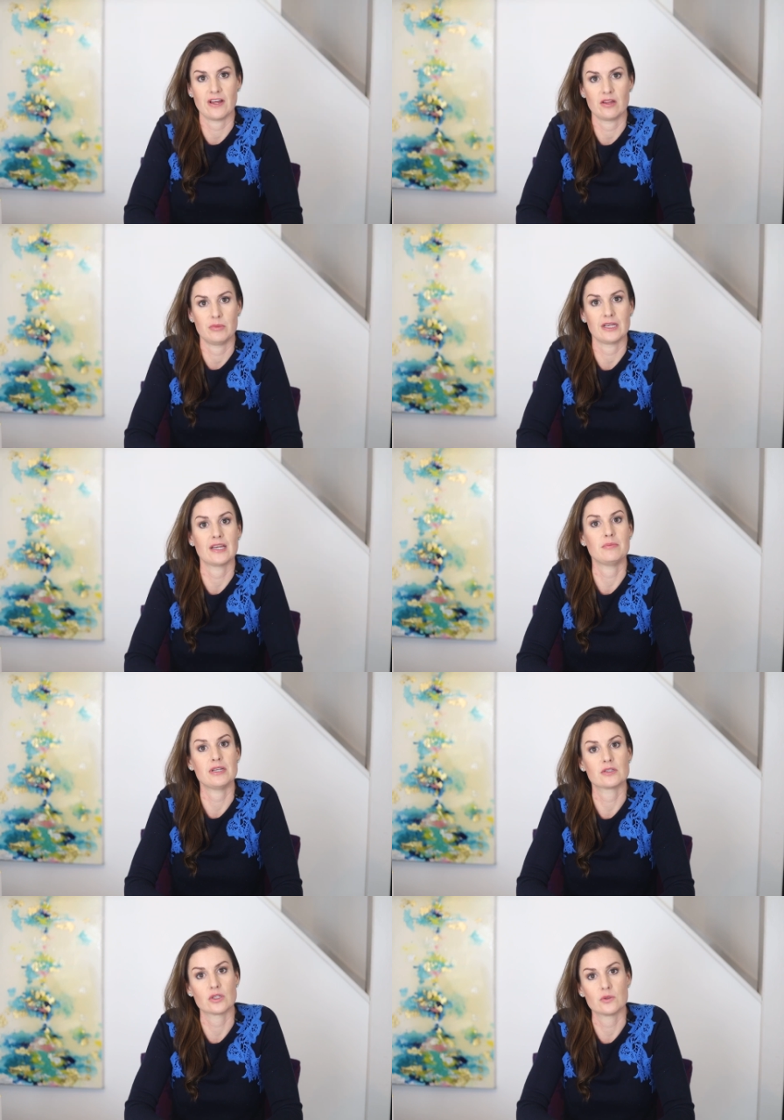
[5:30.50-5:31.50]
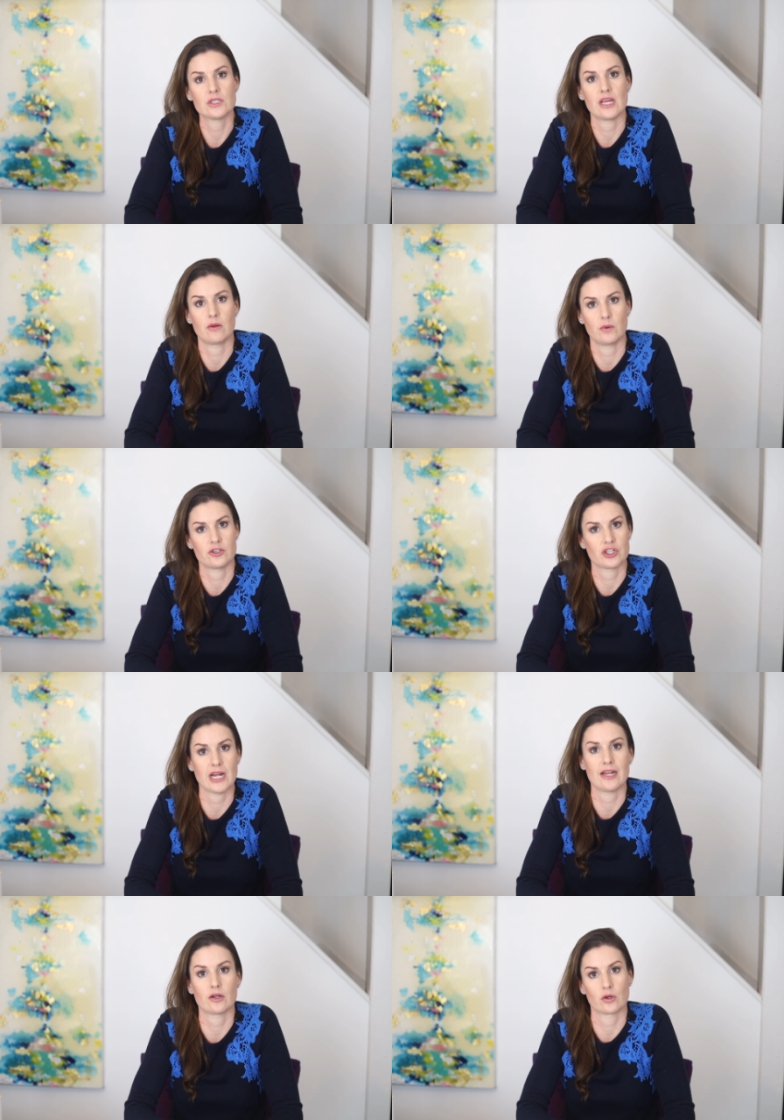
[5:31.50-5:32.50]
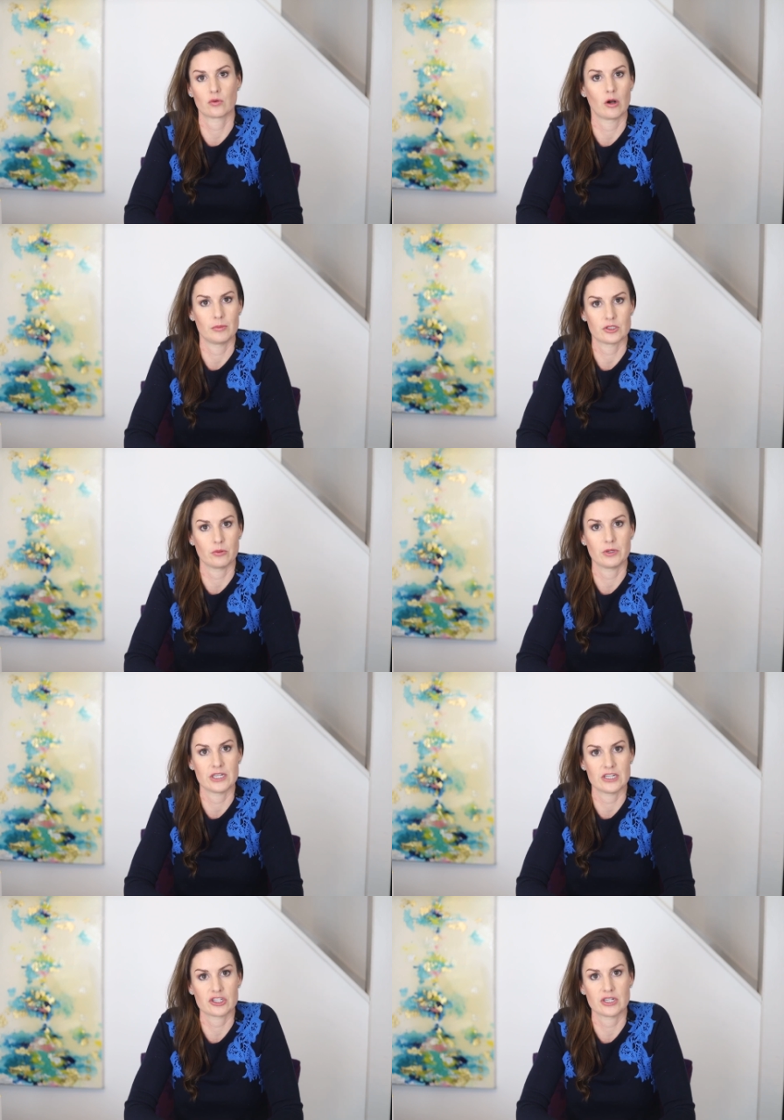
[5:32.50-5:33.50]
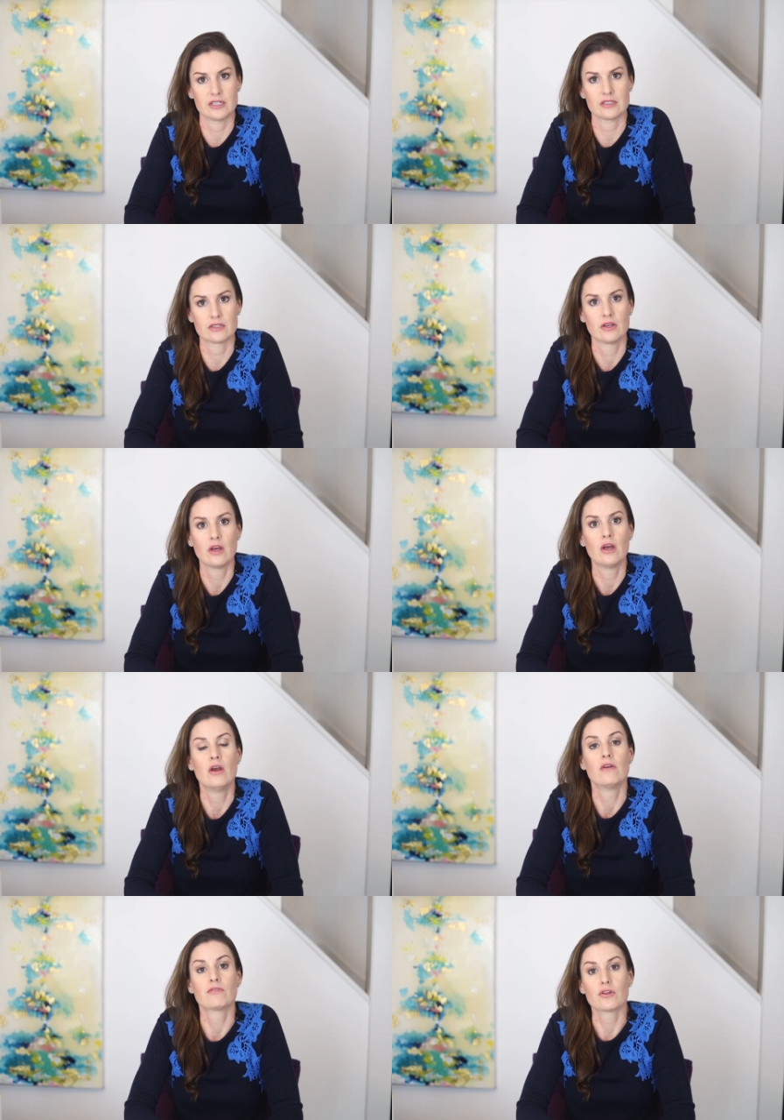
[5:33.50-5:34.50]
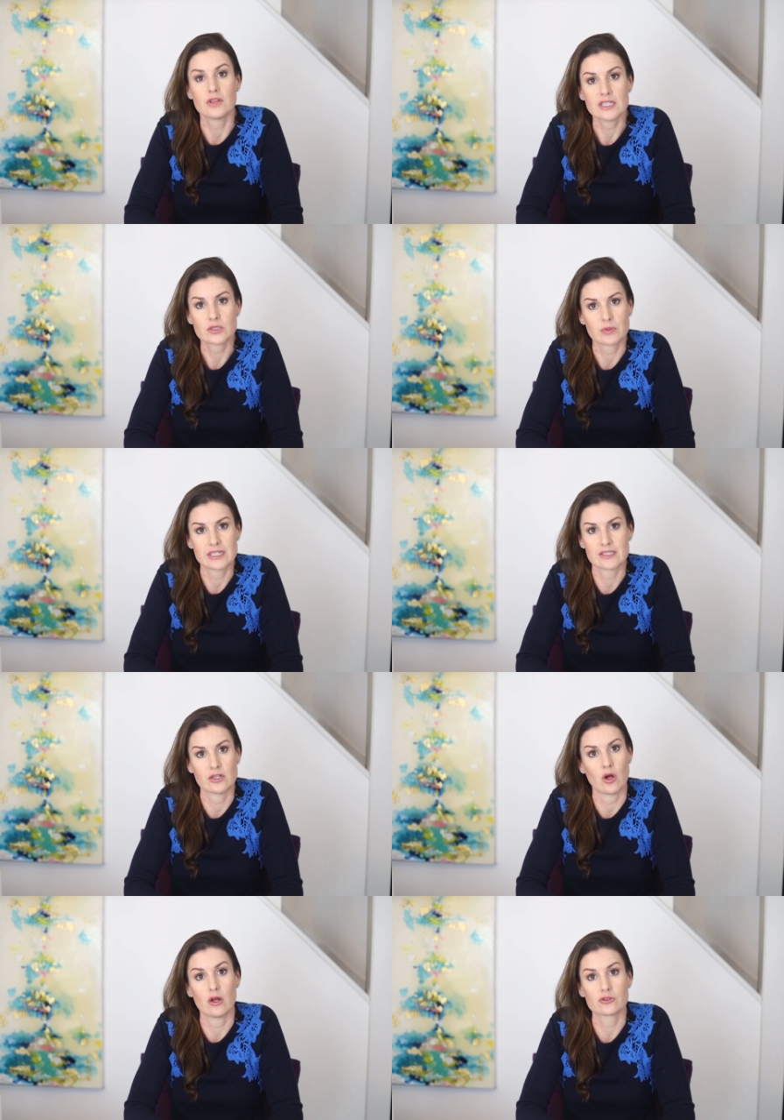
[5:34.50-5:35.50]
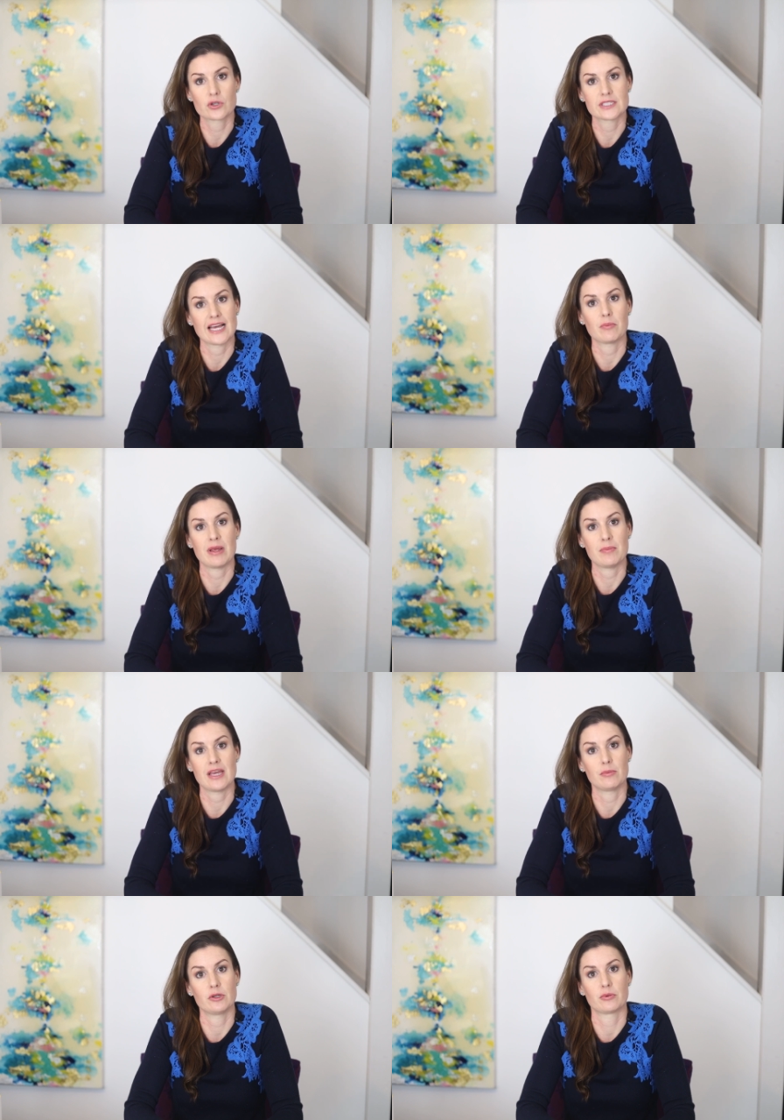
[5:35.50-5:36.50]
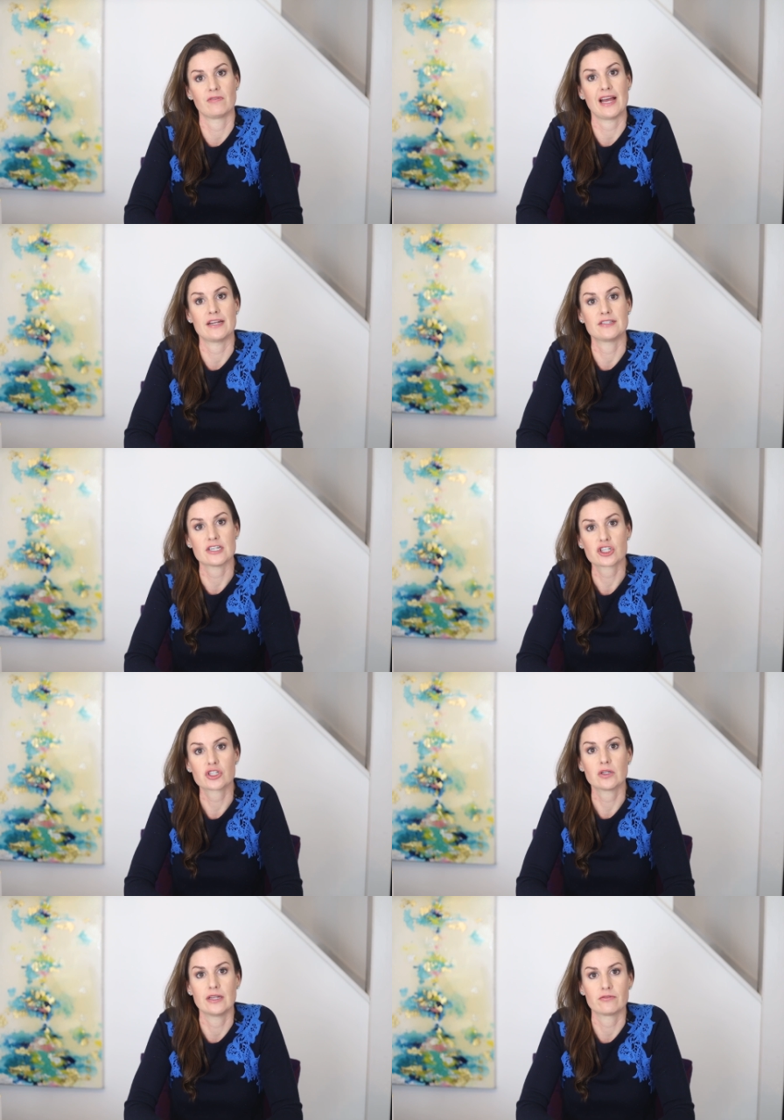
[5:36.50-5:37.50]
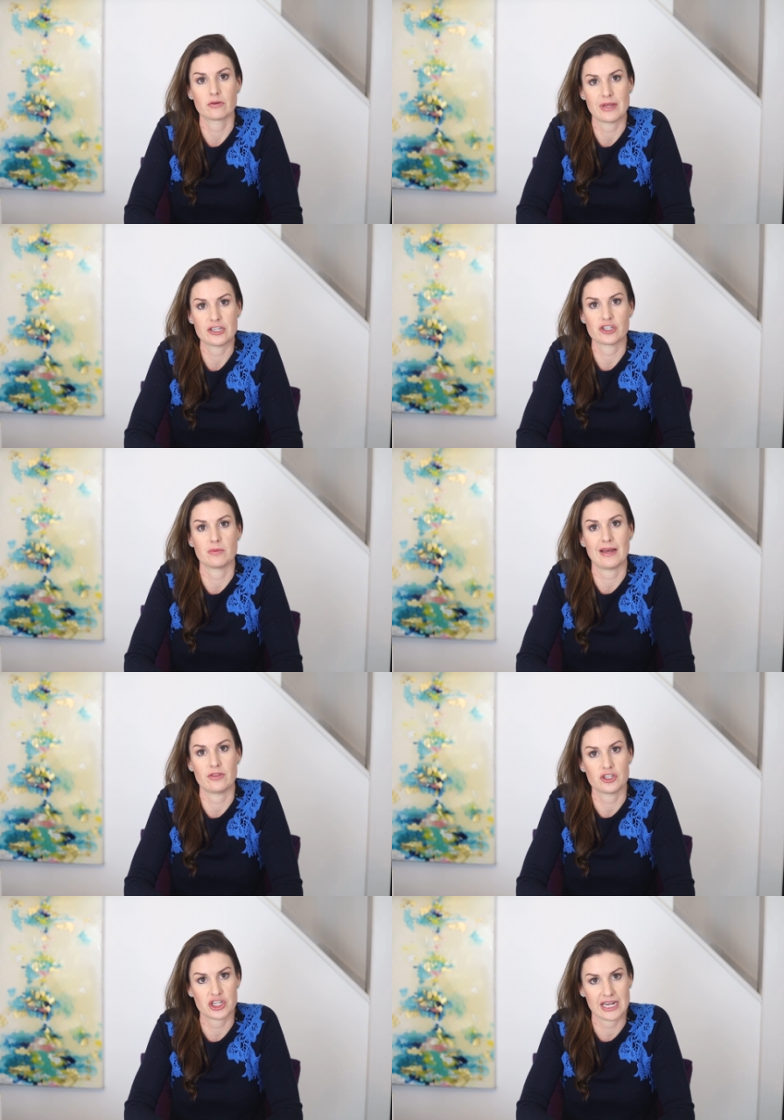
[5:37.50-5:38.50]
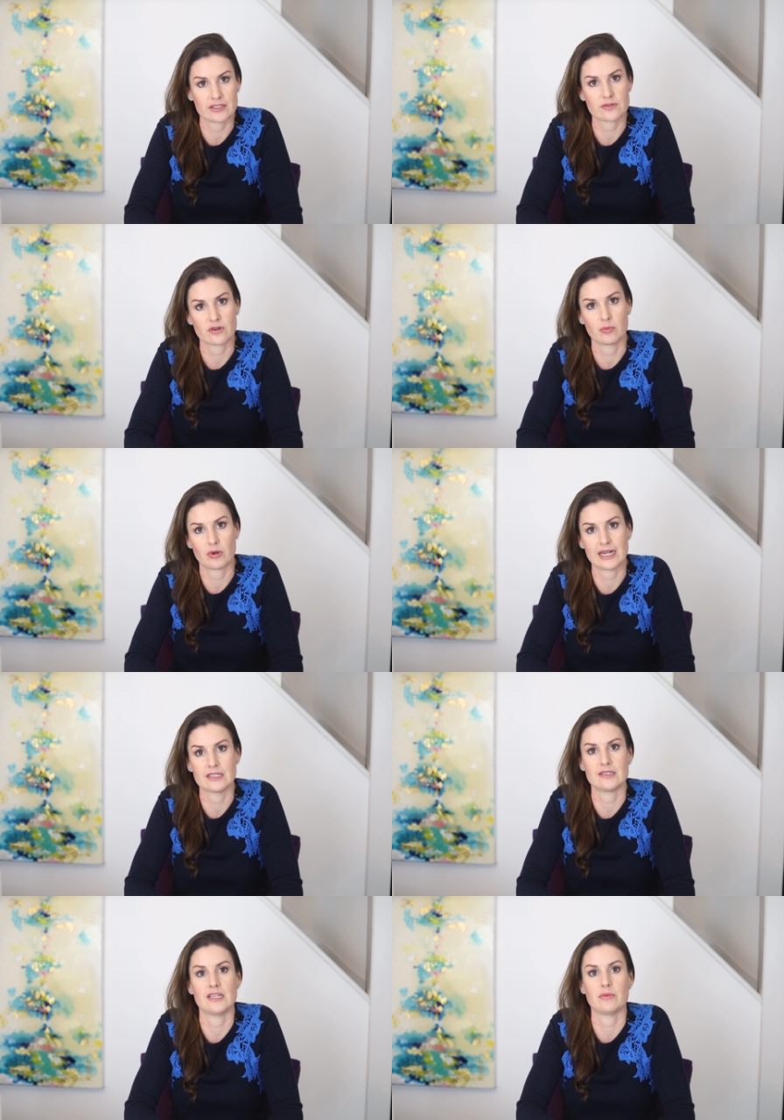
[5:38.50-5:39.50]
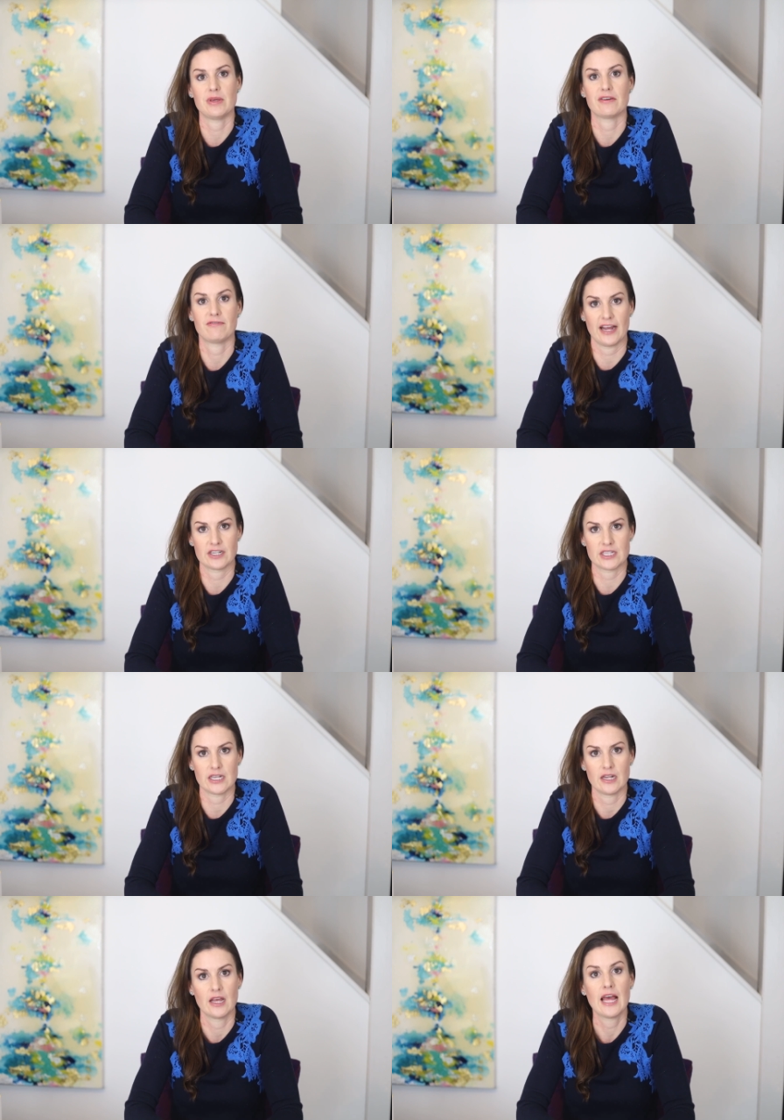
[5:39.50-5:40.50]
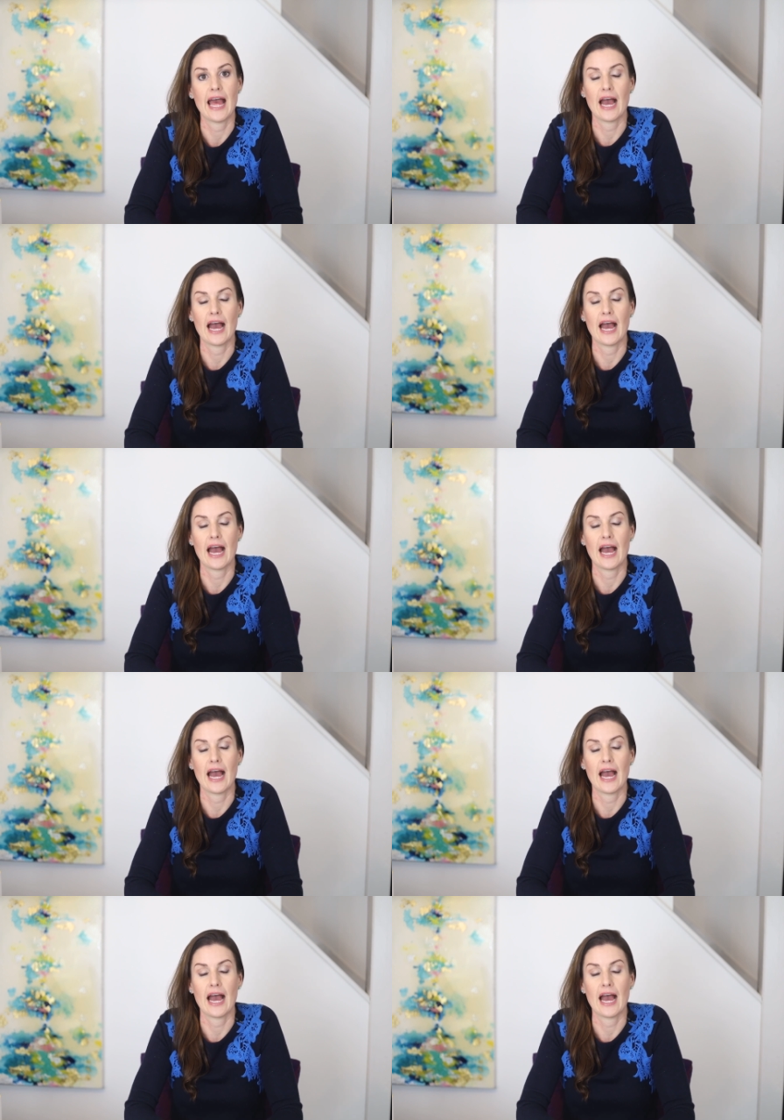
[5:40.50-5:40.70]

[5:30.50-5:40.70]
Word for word: or development can be associated with genetic or chromosome conditions. For this reason, ultrasound may be able to provide additional information about the chance for a pregnancy to be affected.